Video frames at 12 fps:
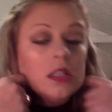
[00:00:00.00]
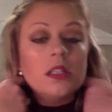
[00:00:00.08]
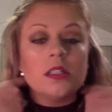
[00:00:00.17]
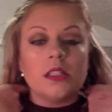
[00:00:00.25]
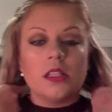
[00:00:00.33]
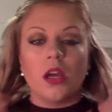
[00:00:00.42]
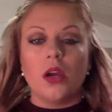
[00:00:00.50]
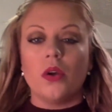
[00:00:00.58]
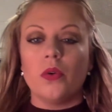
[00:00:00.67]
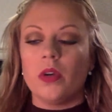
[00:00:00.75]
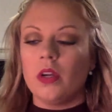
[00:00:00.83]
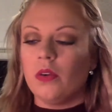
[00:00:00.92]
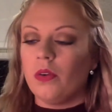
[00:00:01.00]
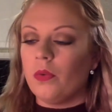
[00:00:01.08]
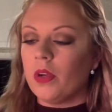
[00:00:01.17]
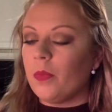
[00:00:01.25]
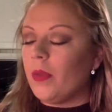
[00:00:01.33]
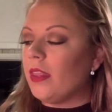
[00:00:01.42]
So
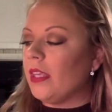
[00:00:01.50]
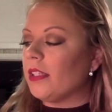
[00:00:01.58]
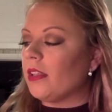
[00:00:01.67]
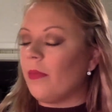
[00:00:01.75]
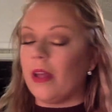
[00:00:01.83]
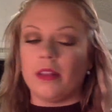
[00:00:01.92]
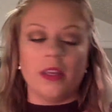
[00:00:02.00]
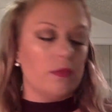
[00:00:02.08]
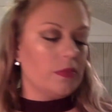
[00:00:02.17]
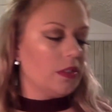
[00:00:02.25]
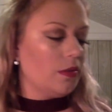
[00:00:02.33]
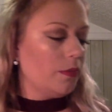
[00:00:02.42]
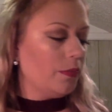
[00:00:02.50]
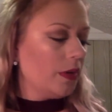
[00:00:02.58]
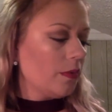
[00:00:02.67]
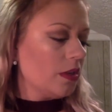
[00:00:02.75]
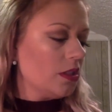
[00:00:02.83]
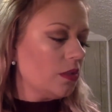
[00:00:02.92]
we're going to put this on my lips, but
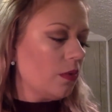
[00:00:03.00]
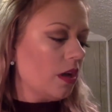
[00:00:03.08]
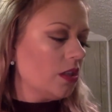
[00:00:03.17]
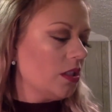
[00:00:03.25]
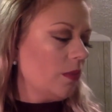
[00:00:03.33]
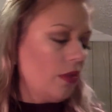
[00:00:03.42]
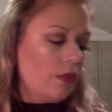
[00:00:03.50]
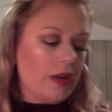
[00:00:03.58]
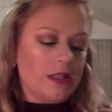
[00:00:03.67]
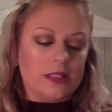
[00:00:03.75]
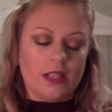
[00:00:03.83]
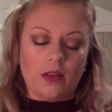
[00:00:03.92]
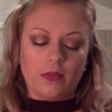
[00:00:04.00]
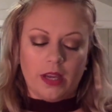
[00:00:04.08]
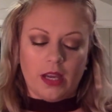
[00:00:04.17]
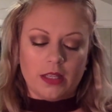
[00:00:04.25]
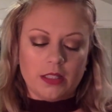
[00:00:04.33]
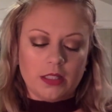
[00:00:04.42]
I'm going to swatch some of the reds that I've
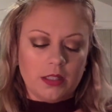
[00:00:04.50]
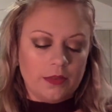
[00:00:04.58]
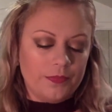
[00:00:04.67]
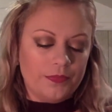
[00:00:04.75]
got.